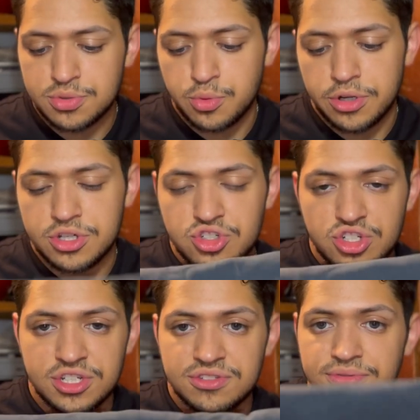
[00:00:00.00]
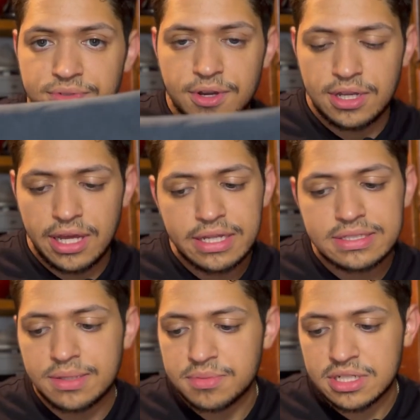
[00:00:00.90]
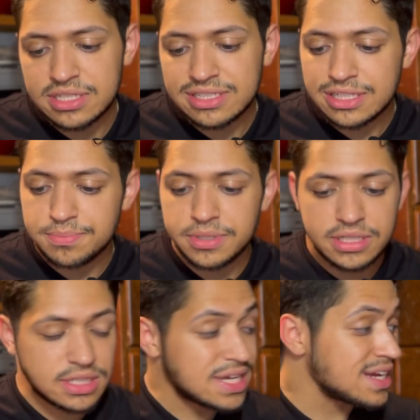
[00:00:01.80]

where it's just very light, something to sleep in,